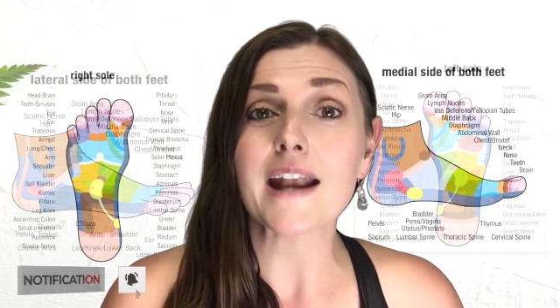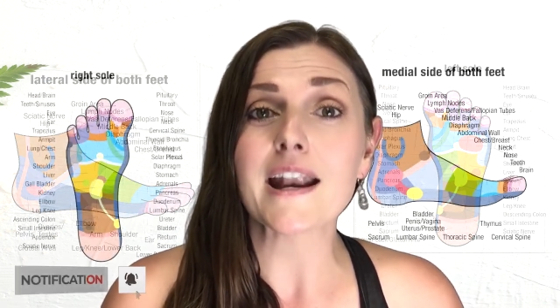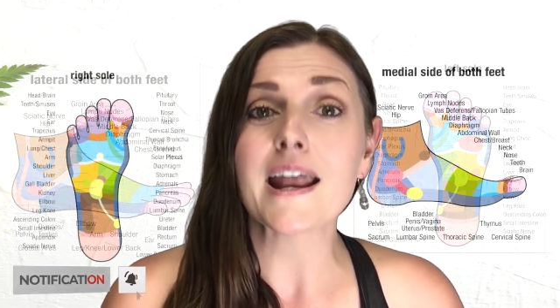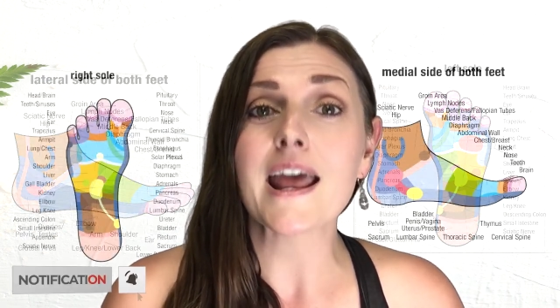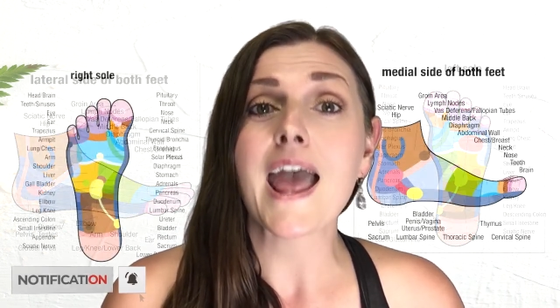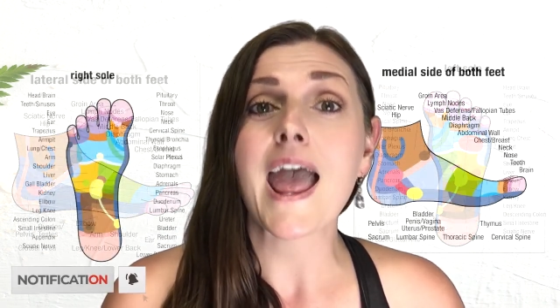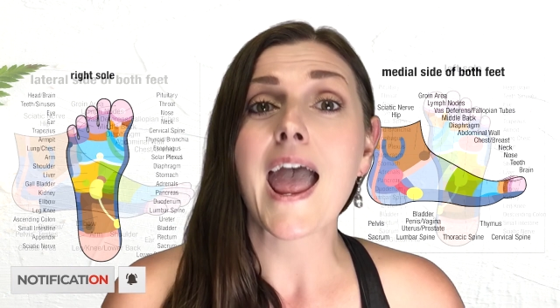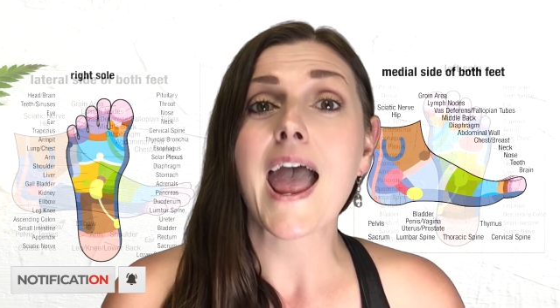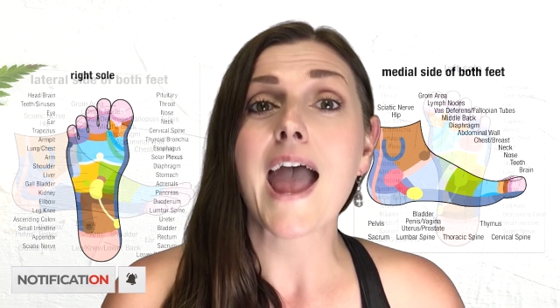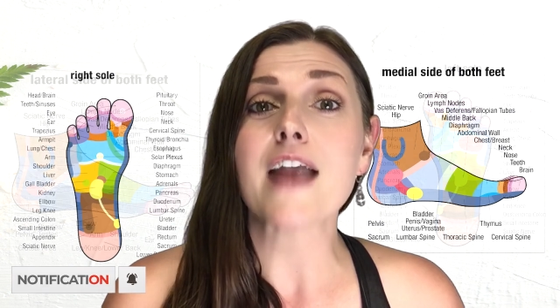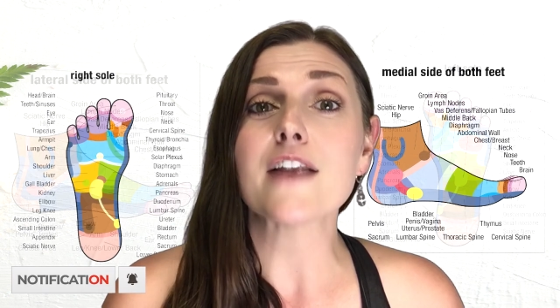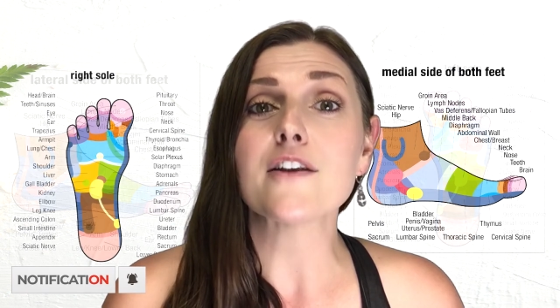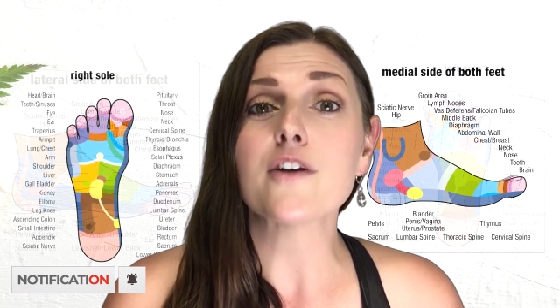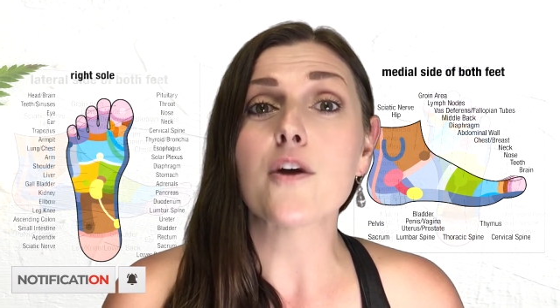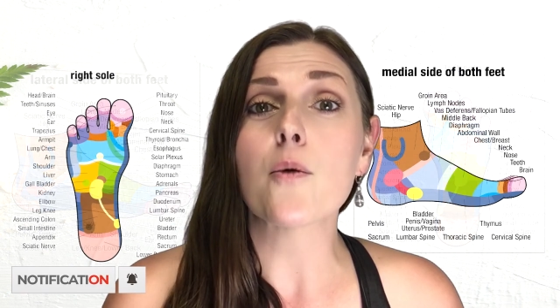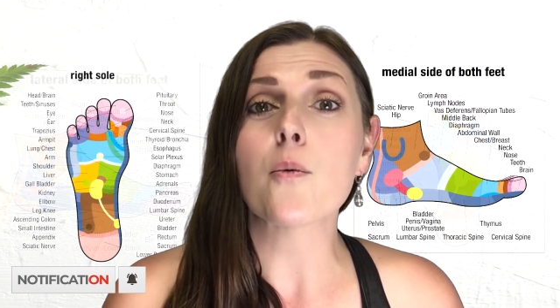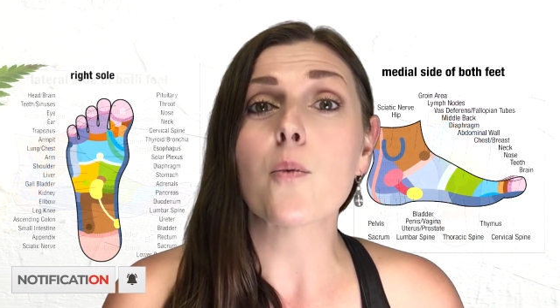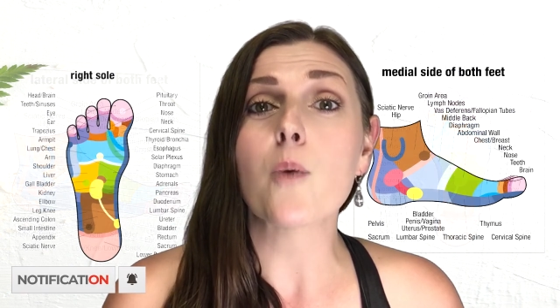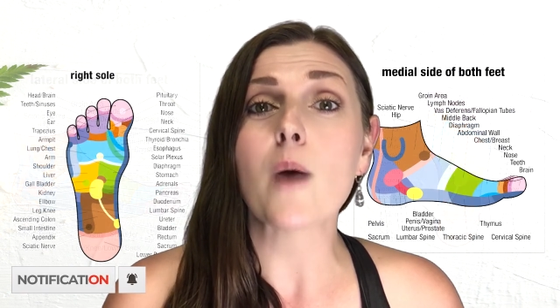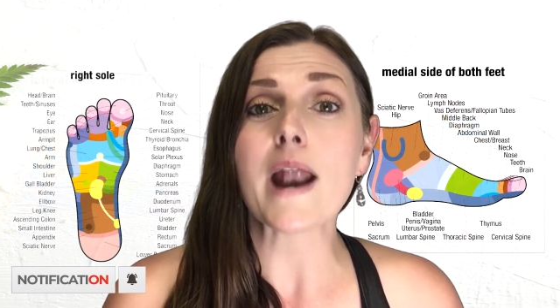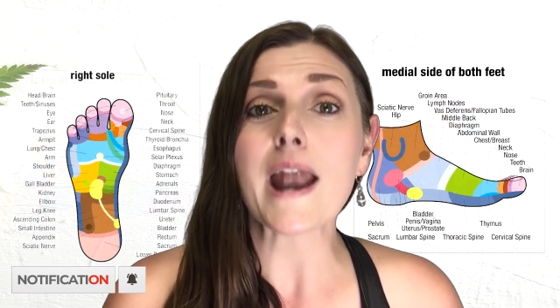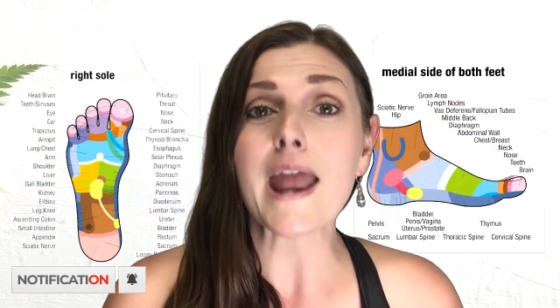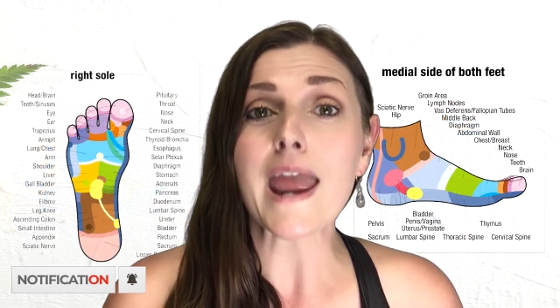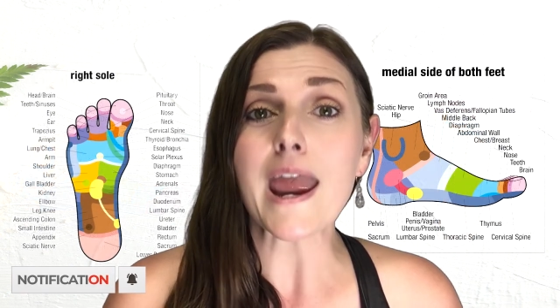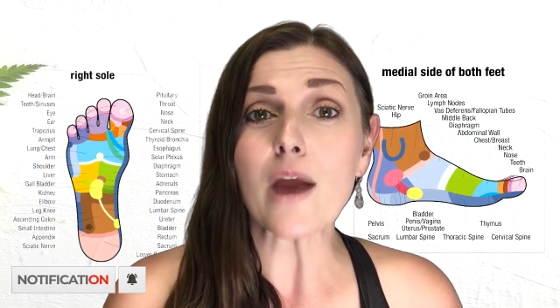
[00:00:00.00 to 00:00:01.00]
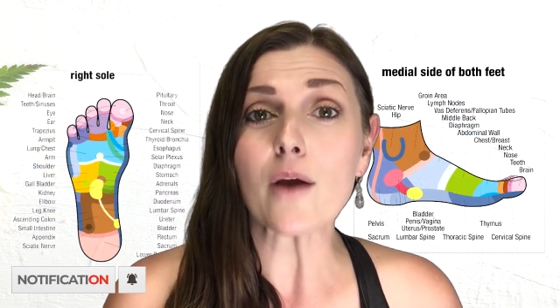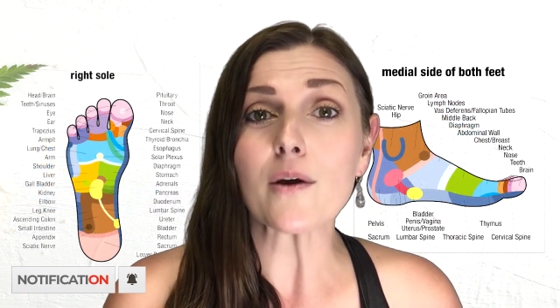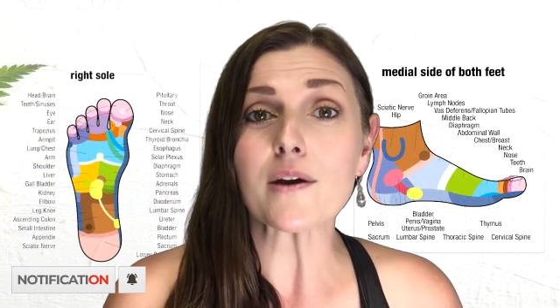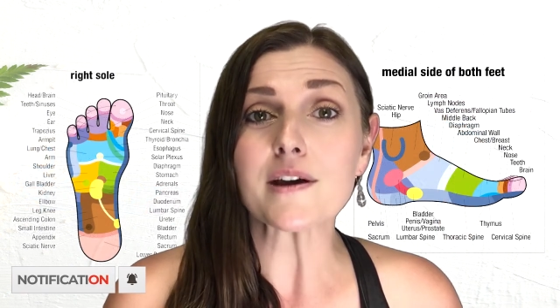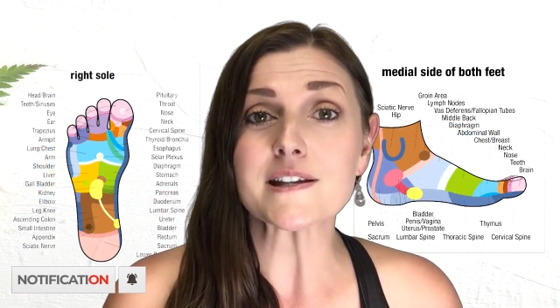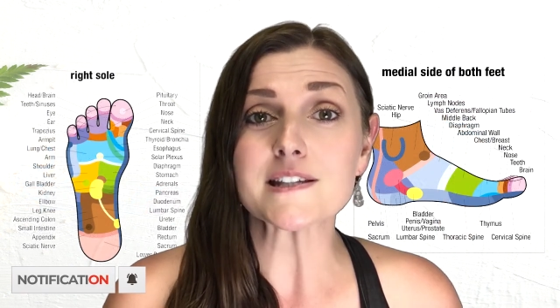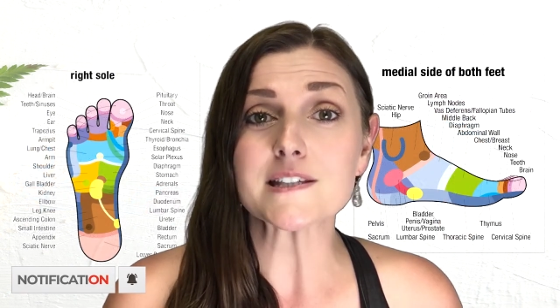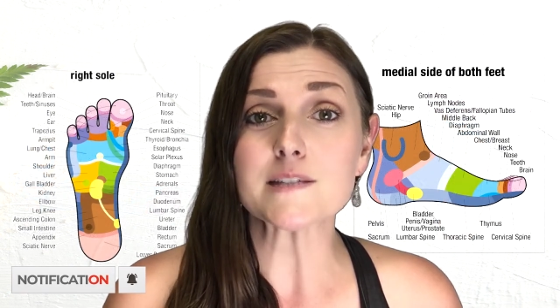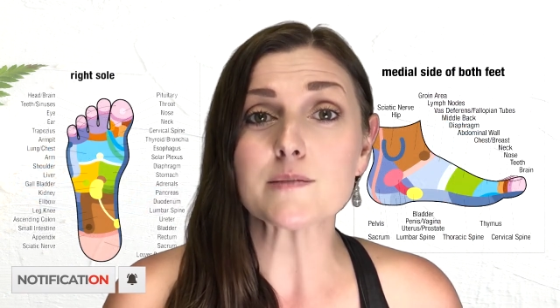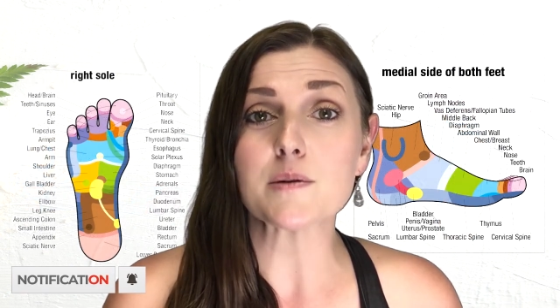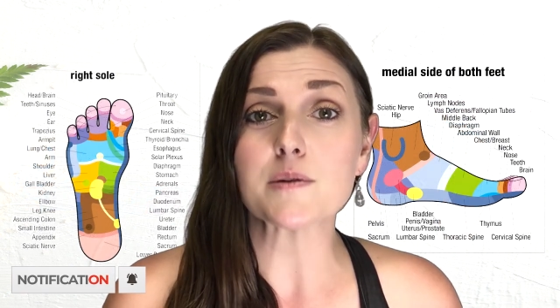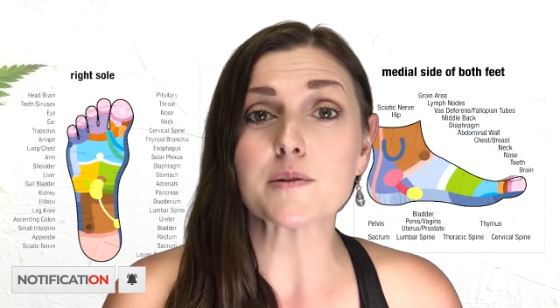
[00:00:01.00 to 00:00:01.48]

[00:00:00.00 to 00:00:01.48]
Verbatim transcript: and know what areas to be